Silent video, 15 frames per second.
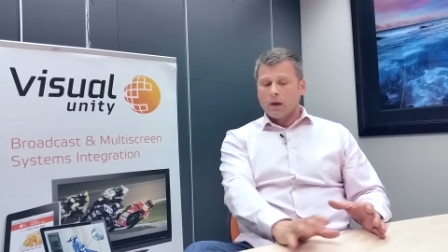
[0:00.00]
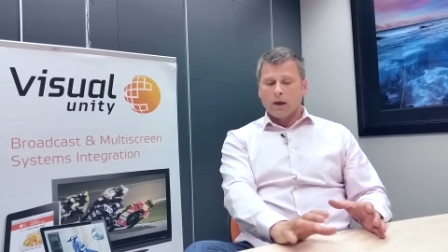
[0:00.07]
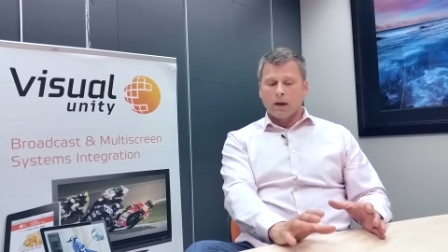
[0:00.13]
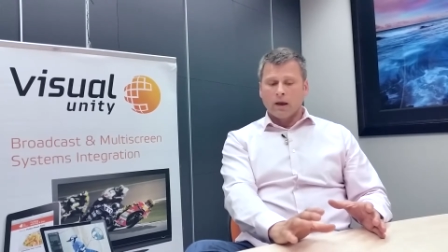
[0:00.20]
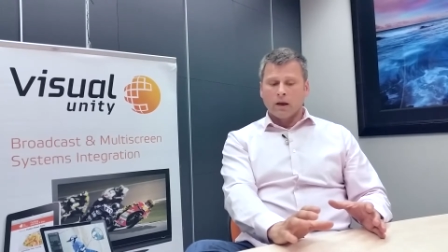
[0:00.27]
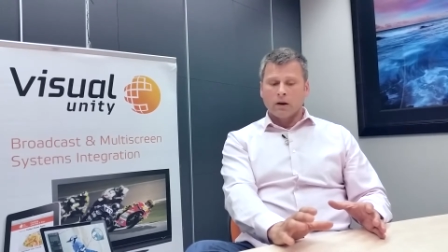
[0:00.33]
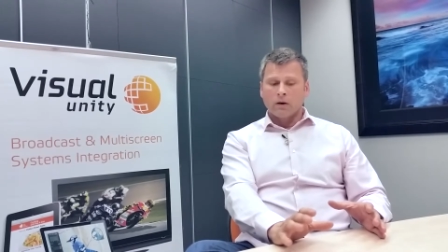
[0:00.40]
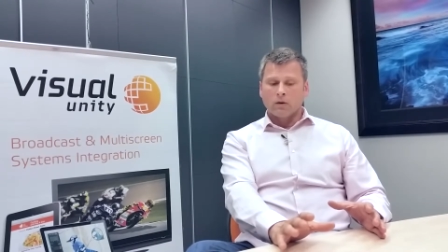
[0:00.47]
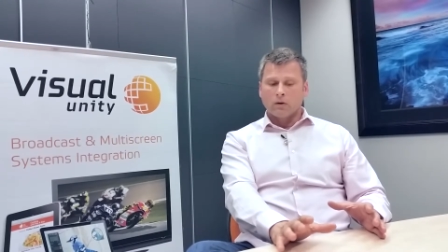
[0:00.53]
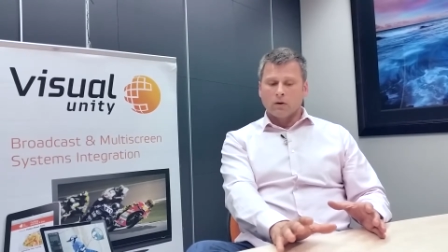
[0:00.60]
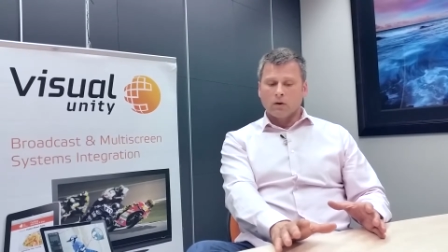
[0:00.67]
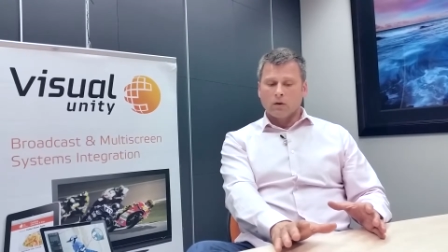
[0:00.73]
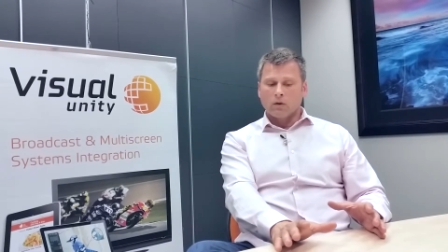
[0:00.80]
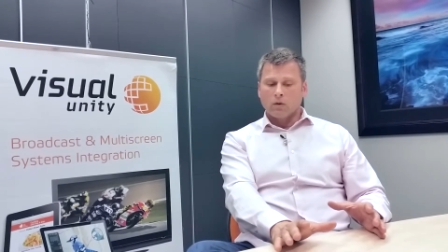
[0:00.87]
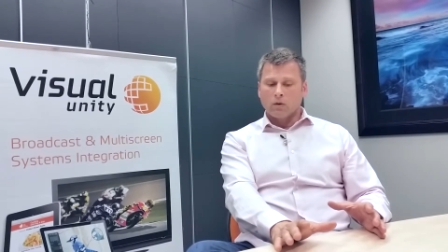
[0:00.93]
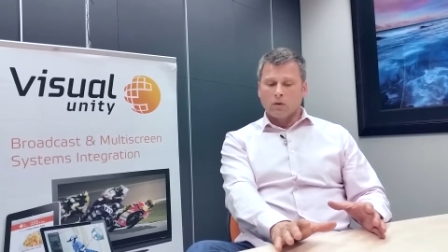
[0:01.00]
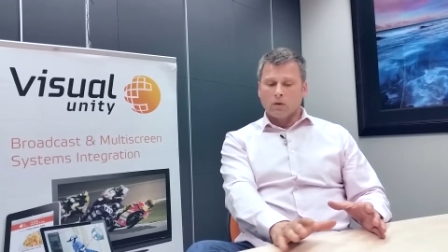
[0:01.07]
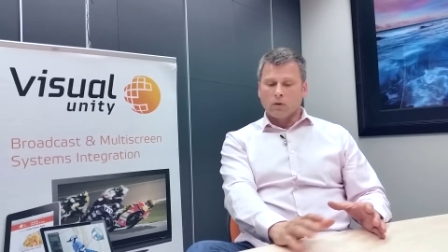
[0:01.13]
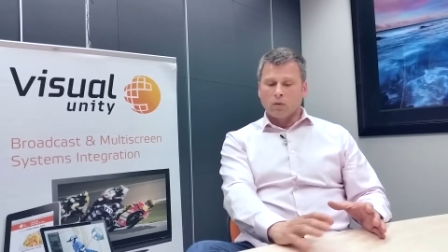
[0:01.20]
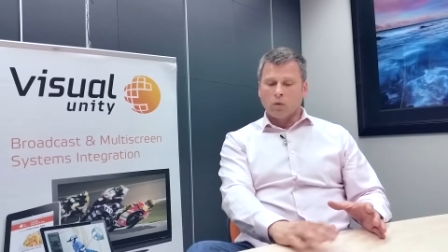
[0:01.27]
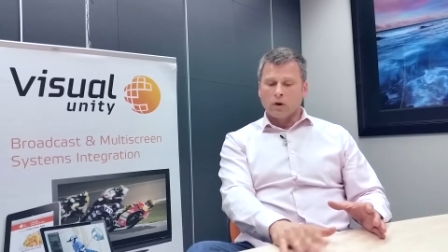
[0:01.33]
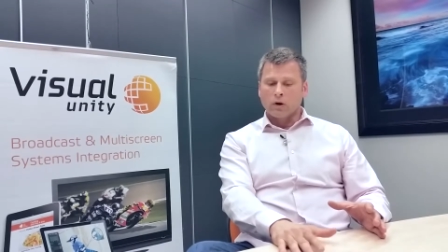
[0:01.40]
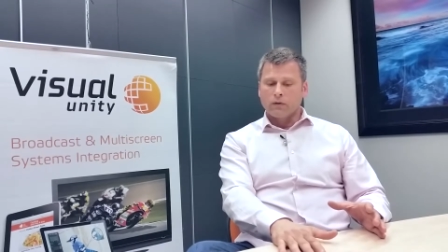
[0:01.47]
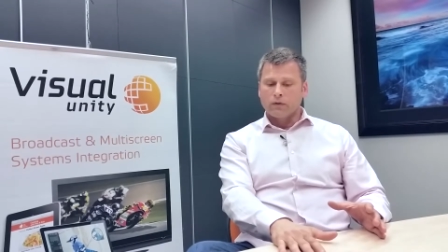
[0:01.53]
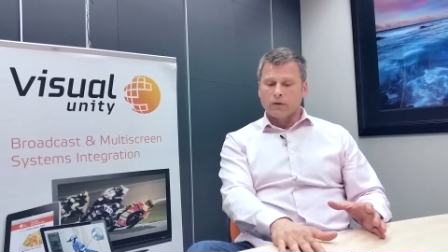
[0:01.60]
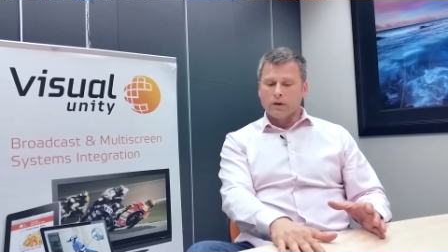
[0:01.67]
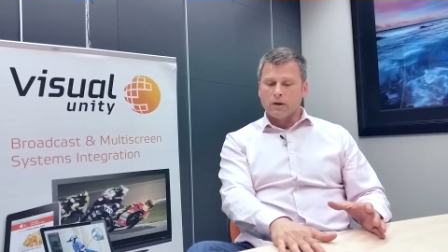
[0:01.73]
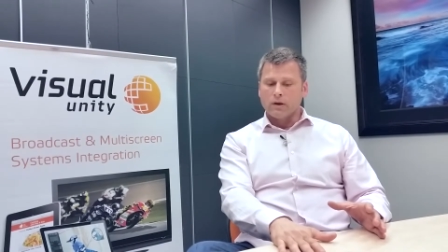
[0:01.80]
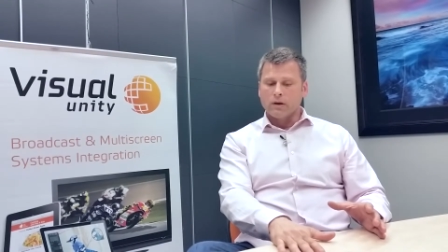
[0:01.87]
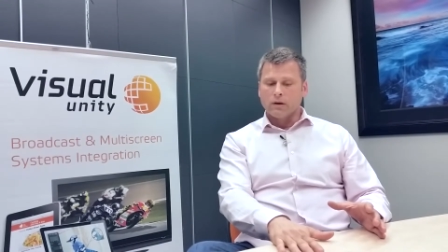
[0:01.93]
and one of
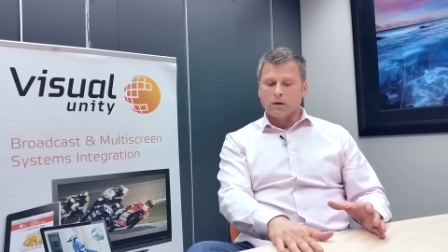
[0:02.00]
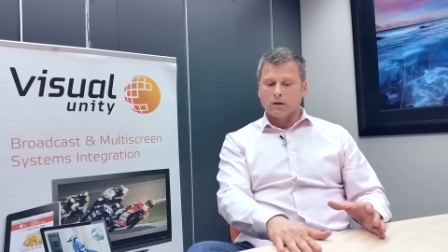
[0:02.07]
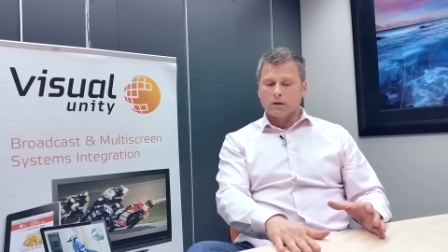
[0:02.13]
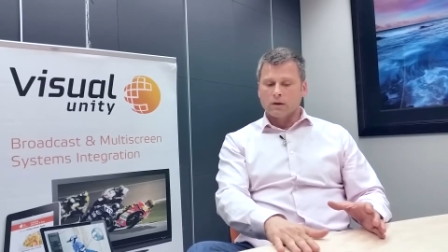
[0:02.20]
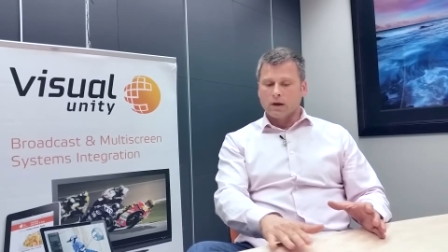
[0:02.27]
the